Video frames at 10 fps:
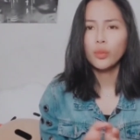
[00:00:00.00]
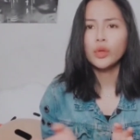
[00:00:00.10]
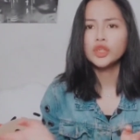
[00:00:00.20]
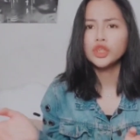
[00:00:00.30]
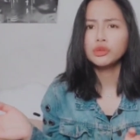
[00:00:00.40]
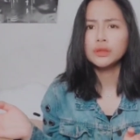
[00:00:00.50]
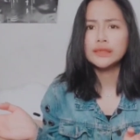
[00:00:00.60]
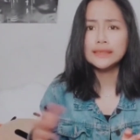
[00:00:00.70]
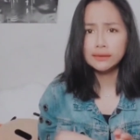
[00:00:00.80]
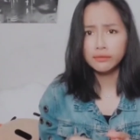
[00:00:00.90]
when she
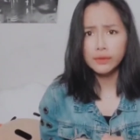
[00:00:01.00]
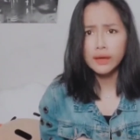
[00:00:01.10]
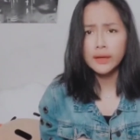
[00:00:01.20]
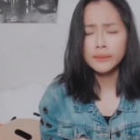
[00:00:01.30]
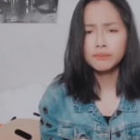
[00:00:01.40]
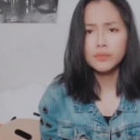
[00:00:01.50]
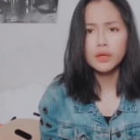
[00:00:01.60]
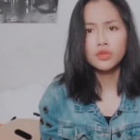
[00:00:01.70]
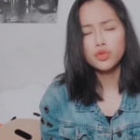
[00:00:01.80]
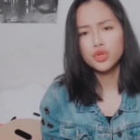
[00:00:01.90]
released
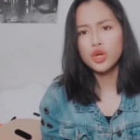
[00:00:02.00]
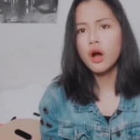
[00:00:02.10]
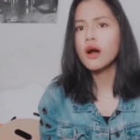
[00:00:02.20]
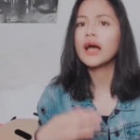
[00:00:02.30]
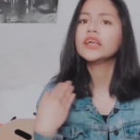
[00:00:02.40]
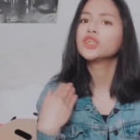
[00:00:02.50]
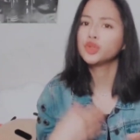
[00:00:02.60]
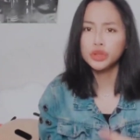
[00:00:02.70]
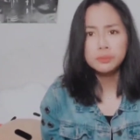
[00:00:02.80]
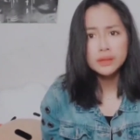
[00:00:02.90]
a new song, I
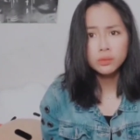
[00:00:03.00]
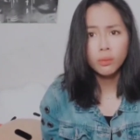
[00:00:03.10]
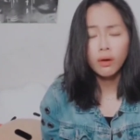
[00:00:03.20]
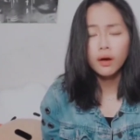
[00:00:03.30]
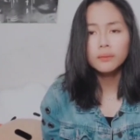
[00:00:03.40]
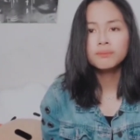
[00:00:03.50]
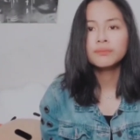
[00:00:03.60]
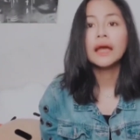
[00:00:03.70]
stream as well.